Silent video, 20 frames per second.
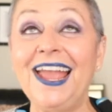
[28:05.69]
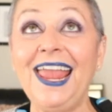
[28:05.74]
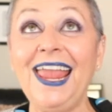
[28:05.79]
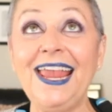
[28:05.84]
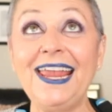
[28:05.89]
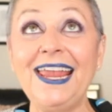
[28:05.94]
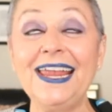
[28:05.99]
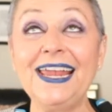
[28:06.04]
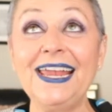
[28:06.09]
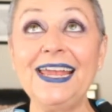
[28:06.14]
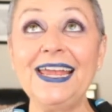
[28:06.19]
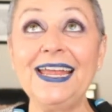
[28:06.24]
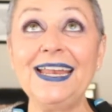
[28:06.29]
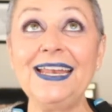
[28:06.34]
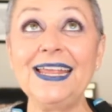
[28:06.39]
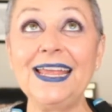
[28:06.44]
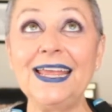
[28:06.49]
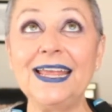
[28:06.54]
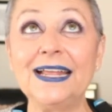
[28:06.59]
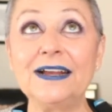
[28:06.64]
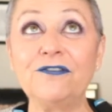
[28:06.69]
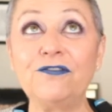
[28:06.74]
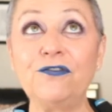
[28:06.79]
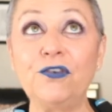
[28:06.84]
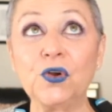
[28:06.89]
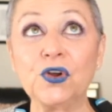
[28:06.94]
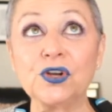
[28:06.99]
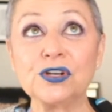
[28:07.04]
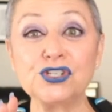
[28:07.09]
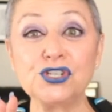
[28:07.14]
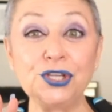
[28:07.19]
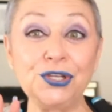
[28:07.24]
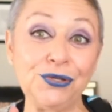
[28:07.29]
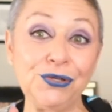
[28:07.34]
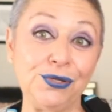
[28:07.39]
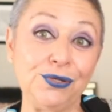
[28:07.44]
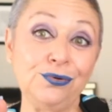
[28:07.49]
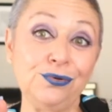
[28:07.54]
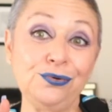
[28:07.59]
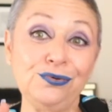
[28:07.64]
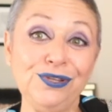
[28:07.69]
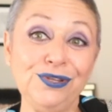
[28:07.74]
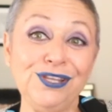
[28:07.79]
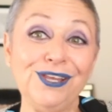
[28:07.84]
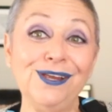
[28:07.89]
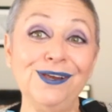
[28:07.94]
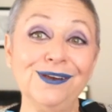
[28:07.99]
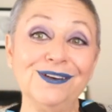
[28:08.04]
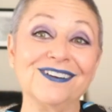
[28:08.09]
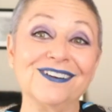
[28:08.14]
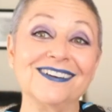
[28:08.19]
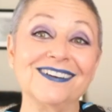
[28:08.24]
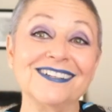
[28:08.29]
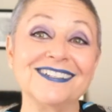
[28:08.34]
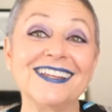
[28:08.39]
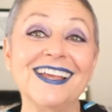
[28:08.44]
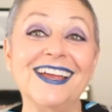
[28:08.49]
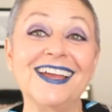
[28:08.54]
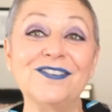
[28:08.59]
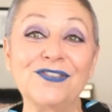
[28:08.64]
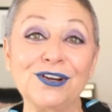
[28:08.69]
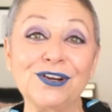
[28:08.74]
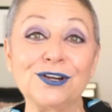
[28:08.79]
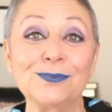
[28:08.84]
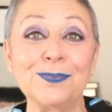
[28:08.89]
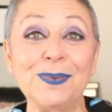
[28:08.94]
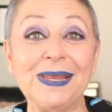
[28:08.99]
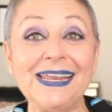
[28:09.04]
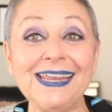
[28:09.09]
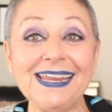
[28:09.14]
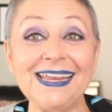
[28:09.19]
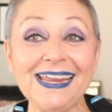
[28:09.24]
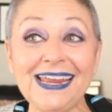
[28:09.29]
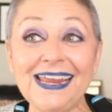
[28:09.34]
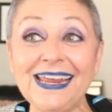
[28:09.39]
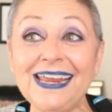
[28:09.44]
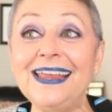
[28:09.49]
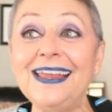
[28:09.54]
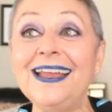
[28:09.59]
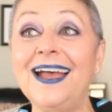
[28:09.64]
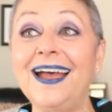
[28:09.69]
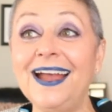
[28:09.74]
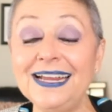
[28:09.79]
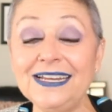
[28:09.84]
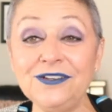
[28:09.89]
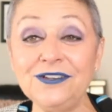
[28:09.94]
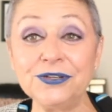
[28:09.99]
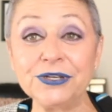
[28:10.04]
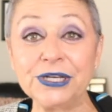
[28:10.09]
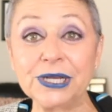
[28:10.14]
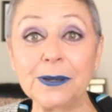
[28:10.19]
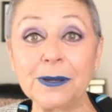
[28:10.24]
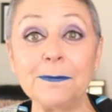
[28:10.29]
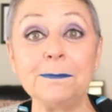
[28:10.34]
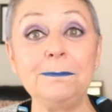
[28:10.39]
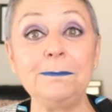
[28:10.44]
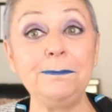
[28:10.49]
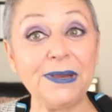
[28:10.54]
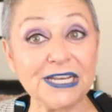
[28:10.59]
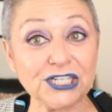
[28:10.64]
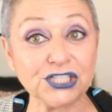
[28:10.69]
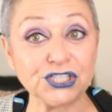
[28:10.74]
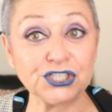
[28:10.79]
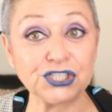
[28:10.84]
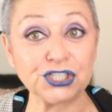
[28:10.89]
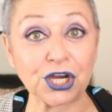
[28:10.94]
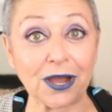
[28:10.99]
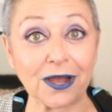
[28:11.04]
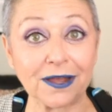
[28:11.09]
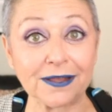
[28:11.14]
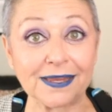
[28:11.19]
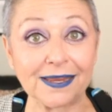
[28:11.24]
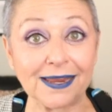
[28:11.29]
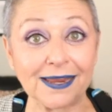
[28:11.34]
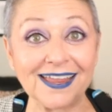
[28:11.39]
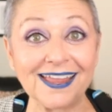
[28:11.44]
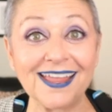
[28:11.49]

And for two years for PE, I took beach jogging.